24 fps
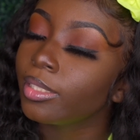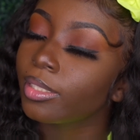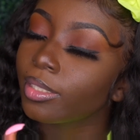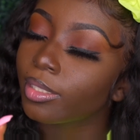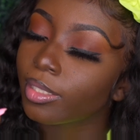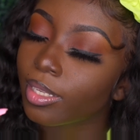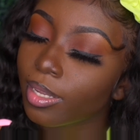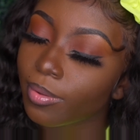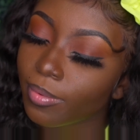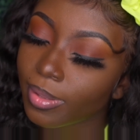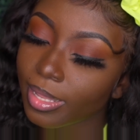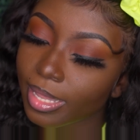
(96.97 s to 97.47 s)

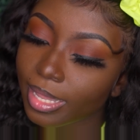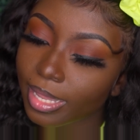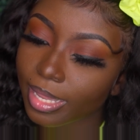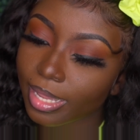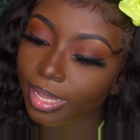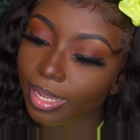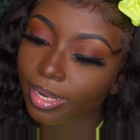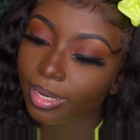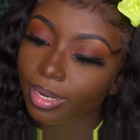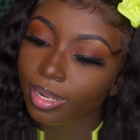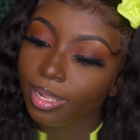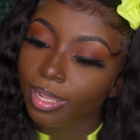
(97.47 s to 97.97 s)
go
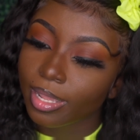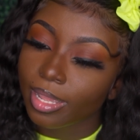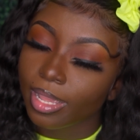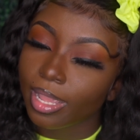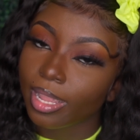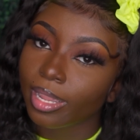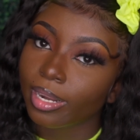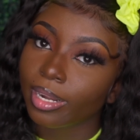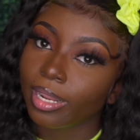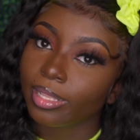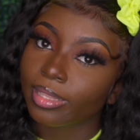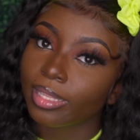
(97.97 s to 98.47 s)
ahead
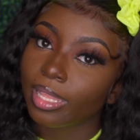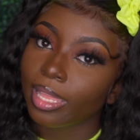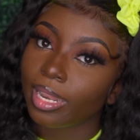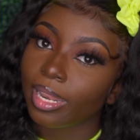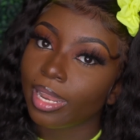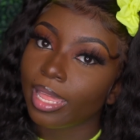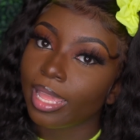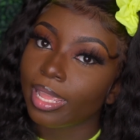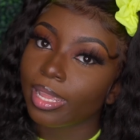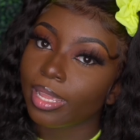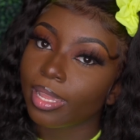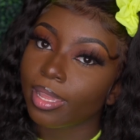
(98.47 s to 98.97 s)
and click that
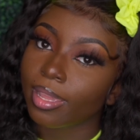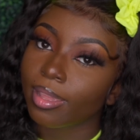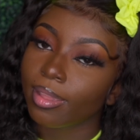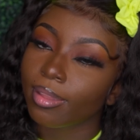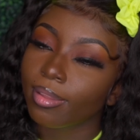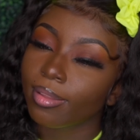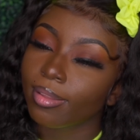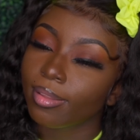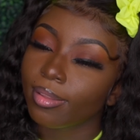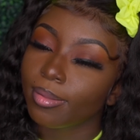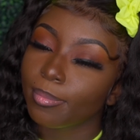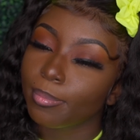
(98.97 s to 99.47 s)
like
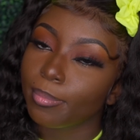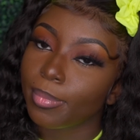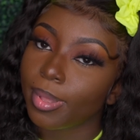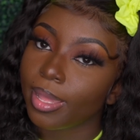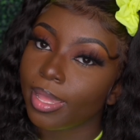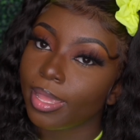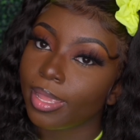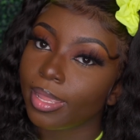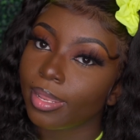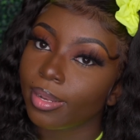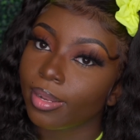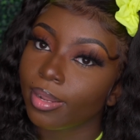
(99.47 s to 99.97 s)

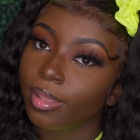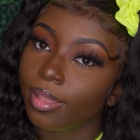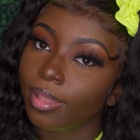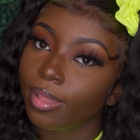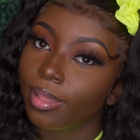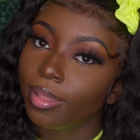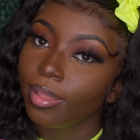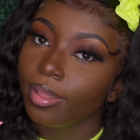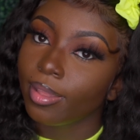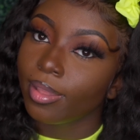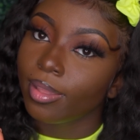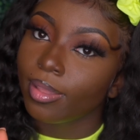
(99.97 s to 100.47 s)
button
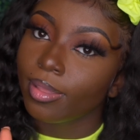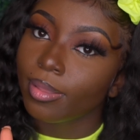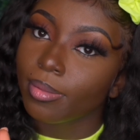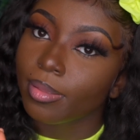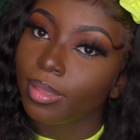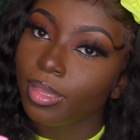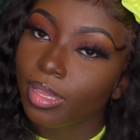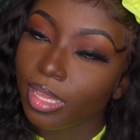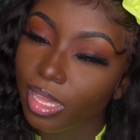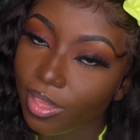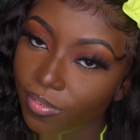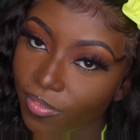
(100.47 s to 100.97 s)

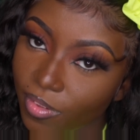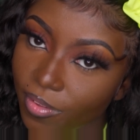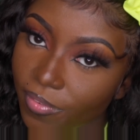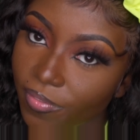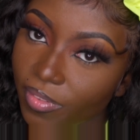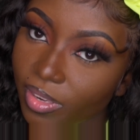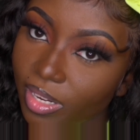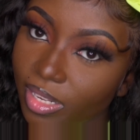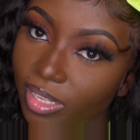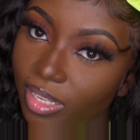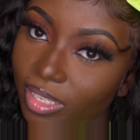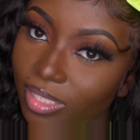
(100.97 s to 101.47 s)
if you're
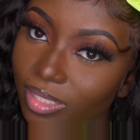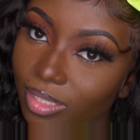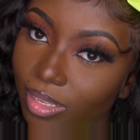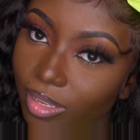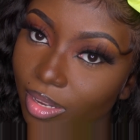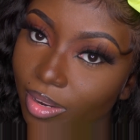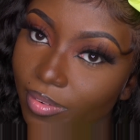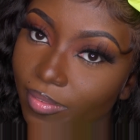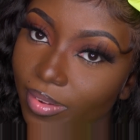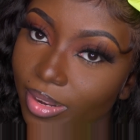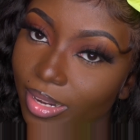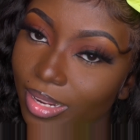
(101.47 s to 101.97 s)
feeling this
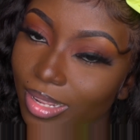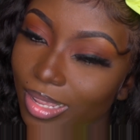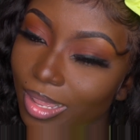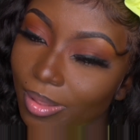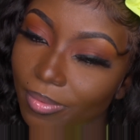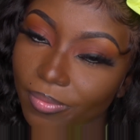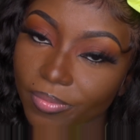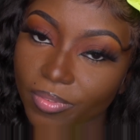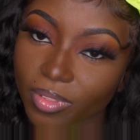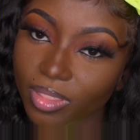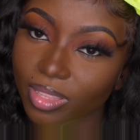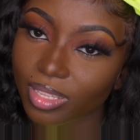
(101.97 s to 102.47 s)
look already.
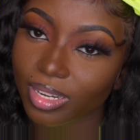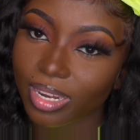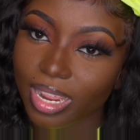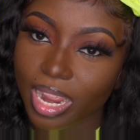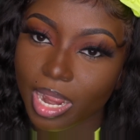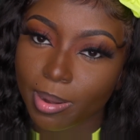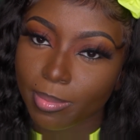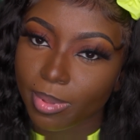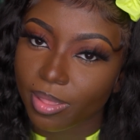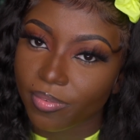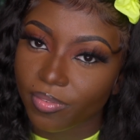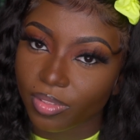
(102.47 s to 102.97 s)
I'm feeling it.
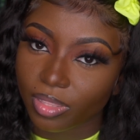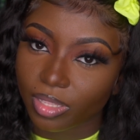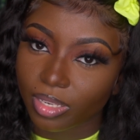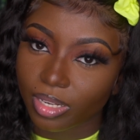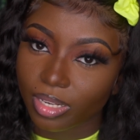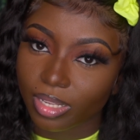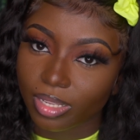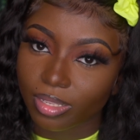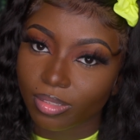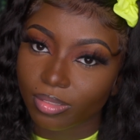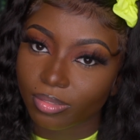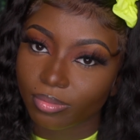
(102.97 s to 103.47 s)
Everybody feeling
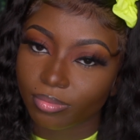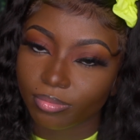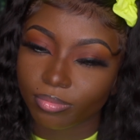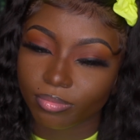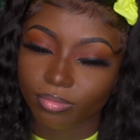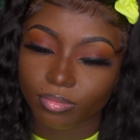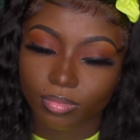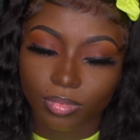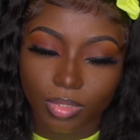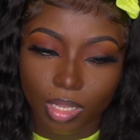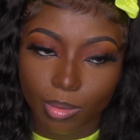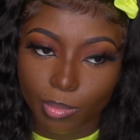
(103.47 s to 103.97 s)
it.
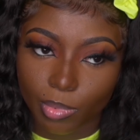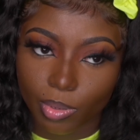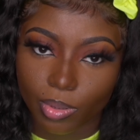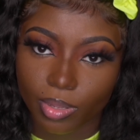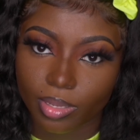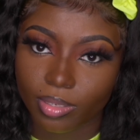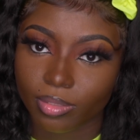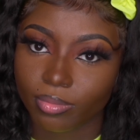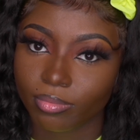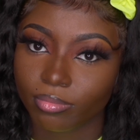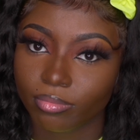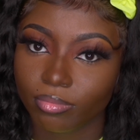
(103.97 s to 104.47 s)
Come
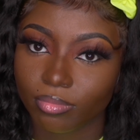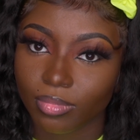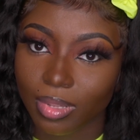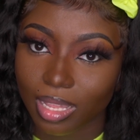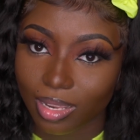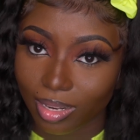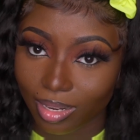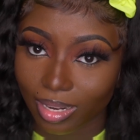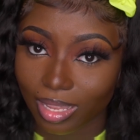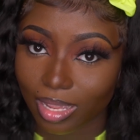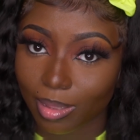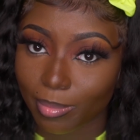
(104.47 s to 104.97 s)
on, I
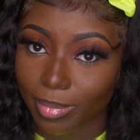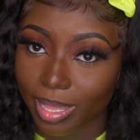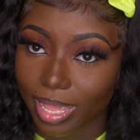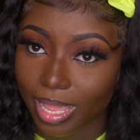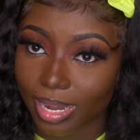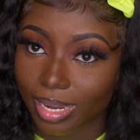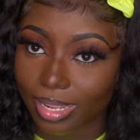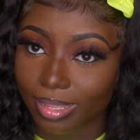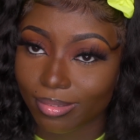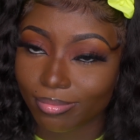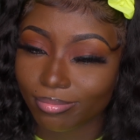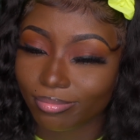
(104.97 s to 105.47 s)
look like a
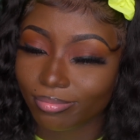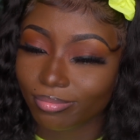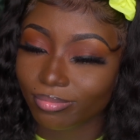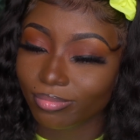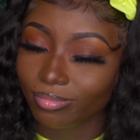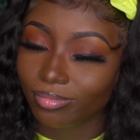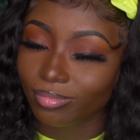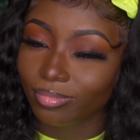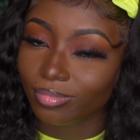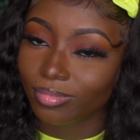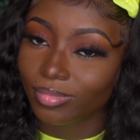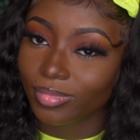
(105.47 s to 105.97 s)
baddie.
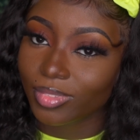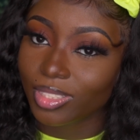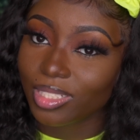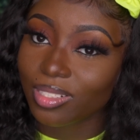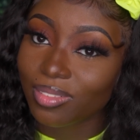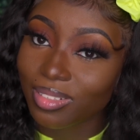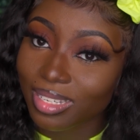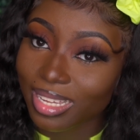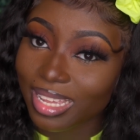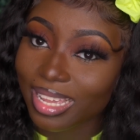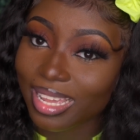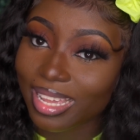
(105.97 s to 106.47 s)

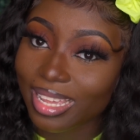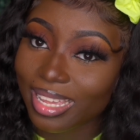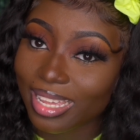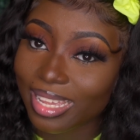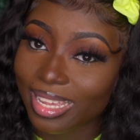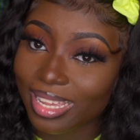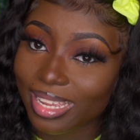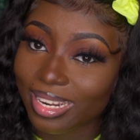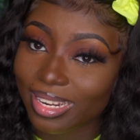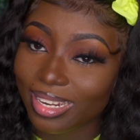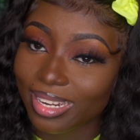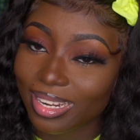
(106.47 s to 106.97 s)
Go
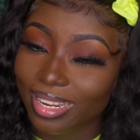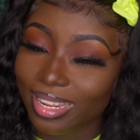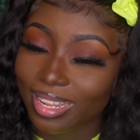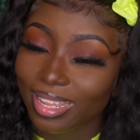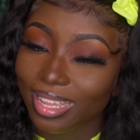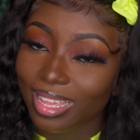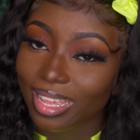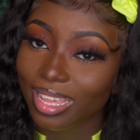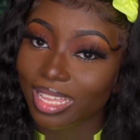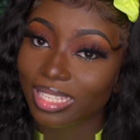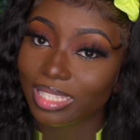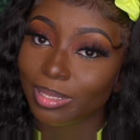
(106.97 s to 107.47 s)
ahead
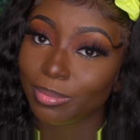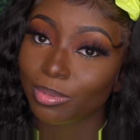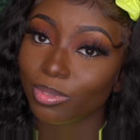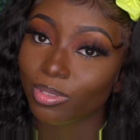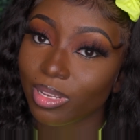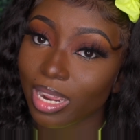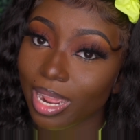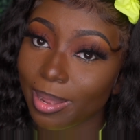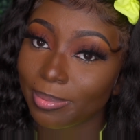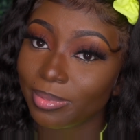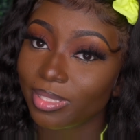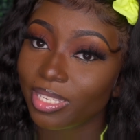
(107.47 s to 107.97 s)
and
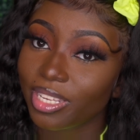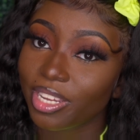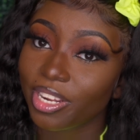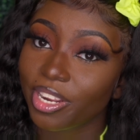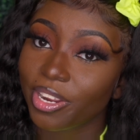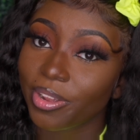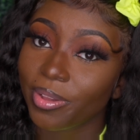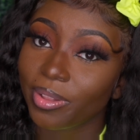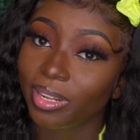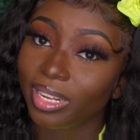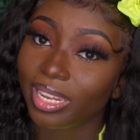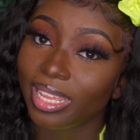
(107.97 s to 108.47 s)
subscribe to your
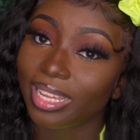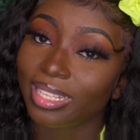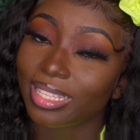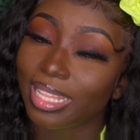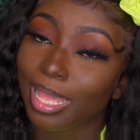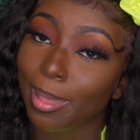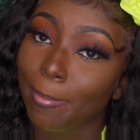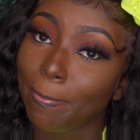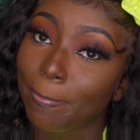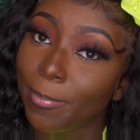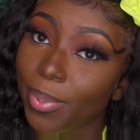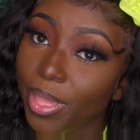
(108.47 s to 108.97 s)
girl. Click
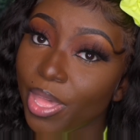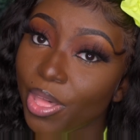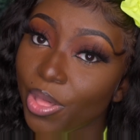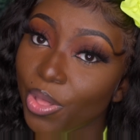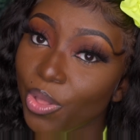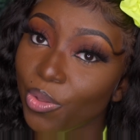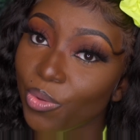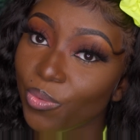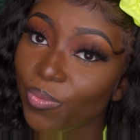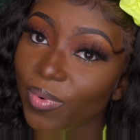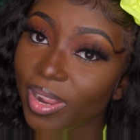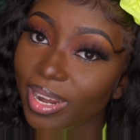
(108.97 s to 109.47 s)
that
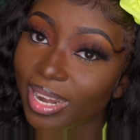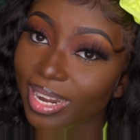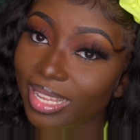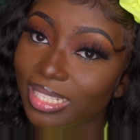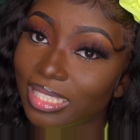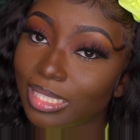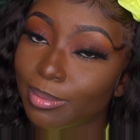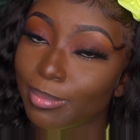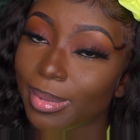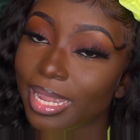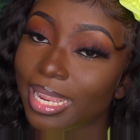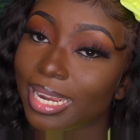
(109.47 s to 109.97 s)
bell right next
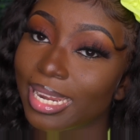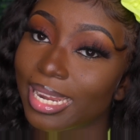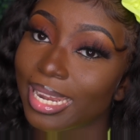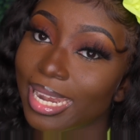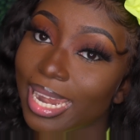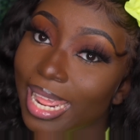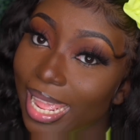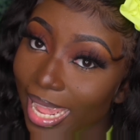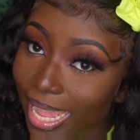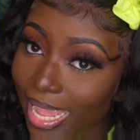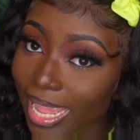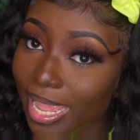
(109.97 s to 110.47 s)
to my
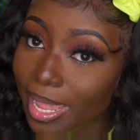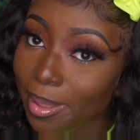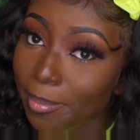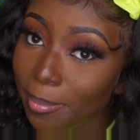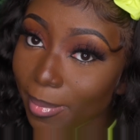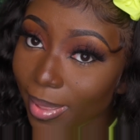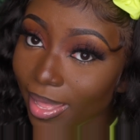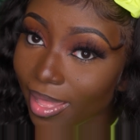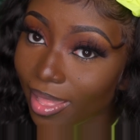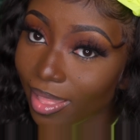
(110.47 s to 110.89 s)
name